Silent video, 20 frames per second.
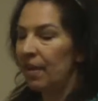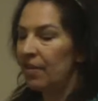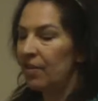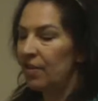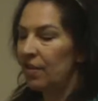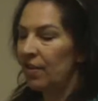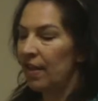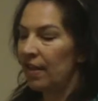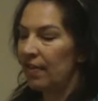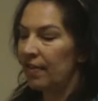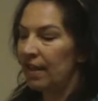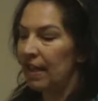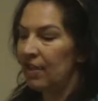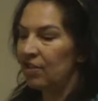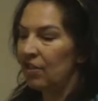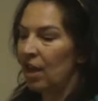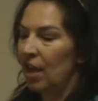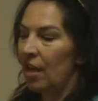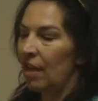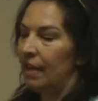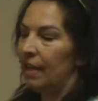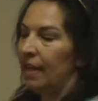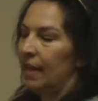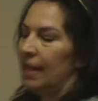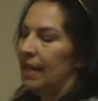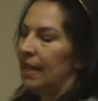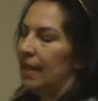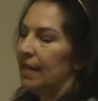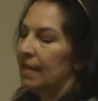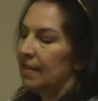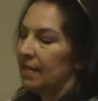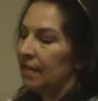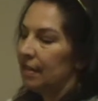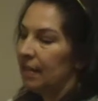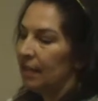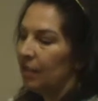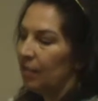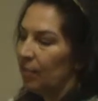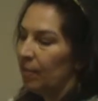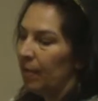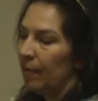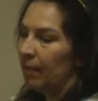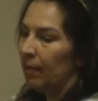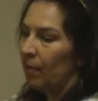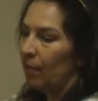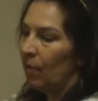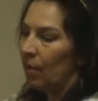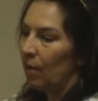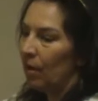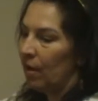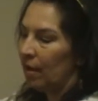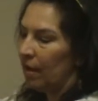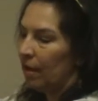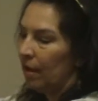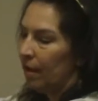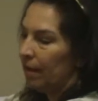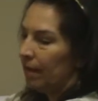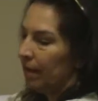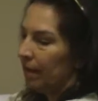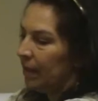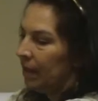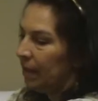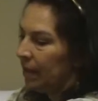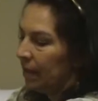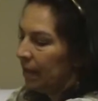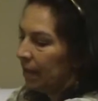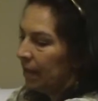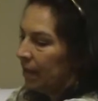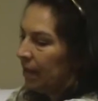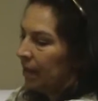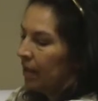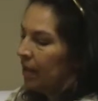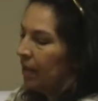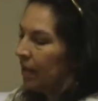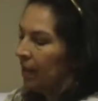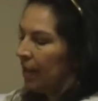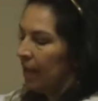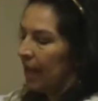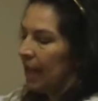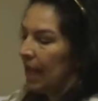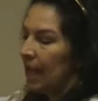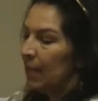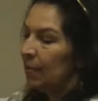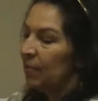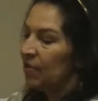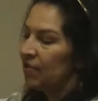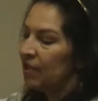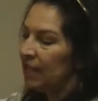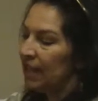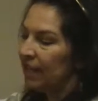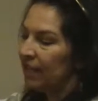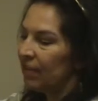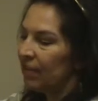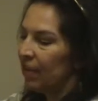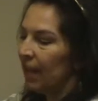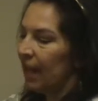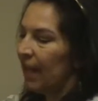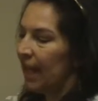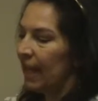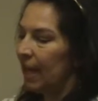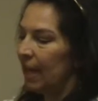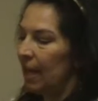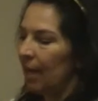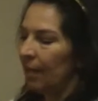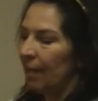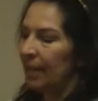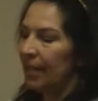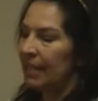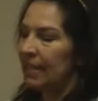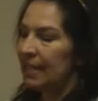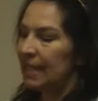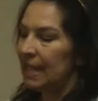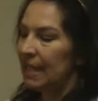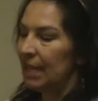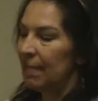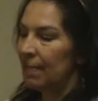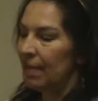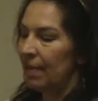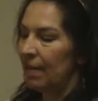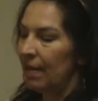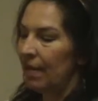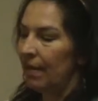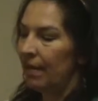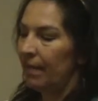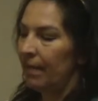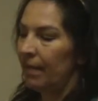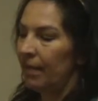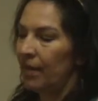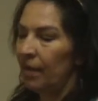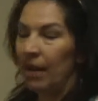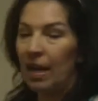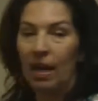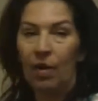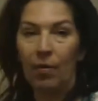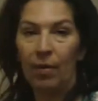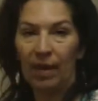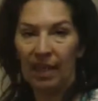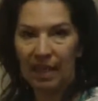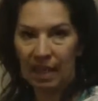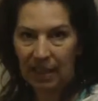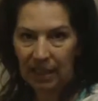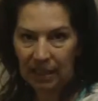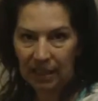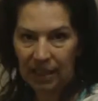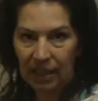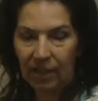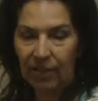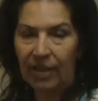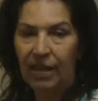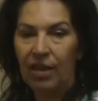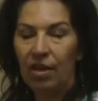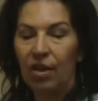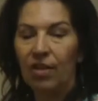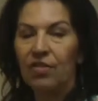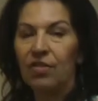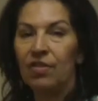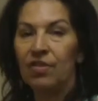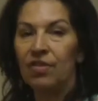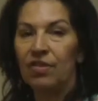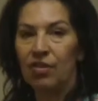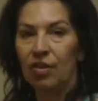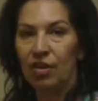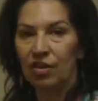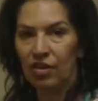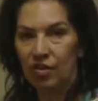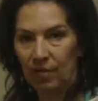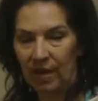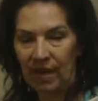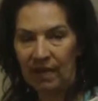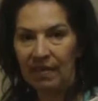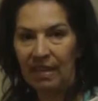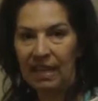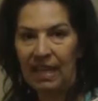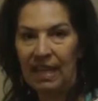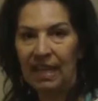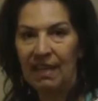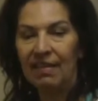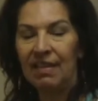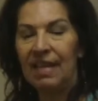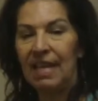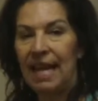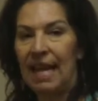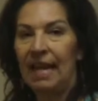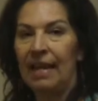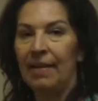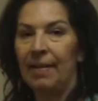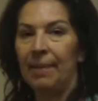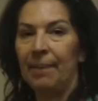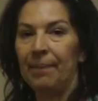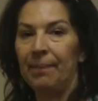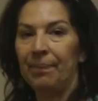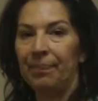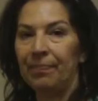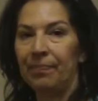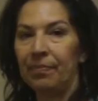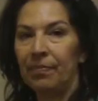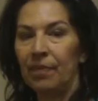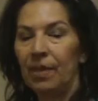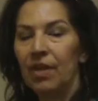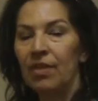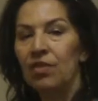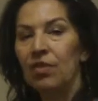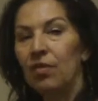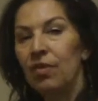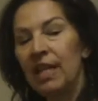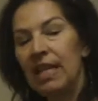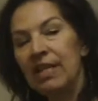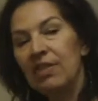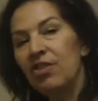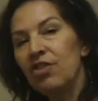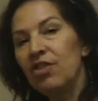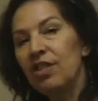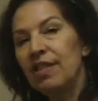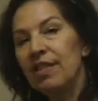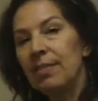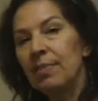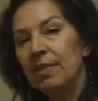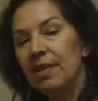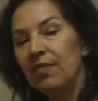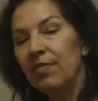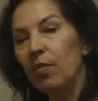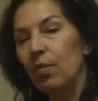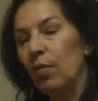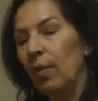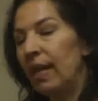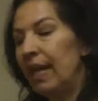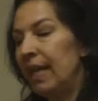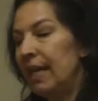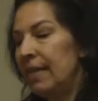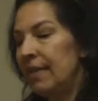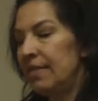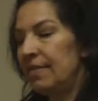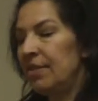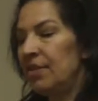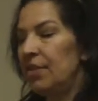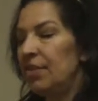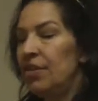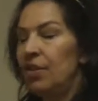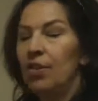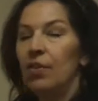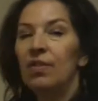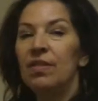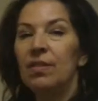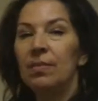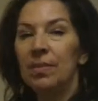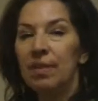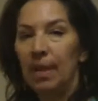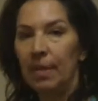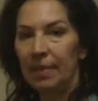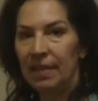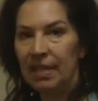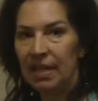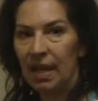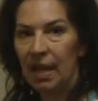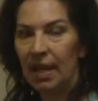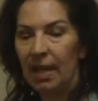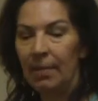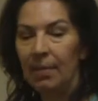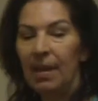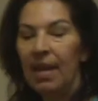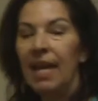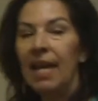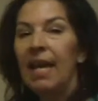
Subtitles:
so that that child is a little bit more able to get their head up and to keep their airway clear, and also to start strengthening the neck. So these are just some different ways to do some tummy time.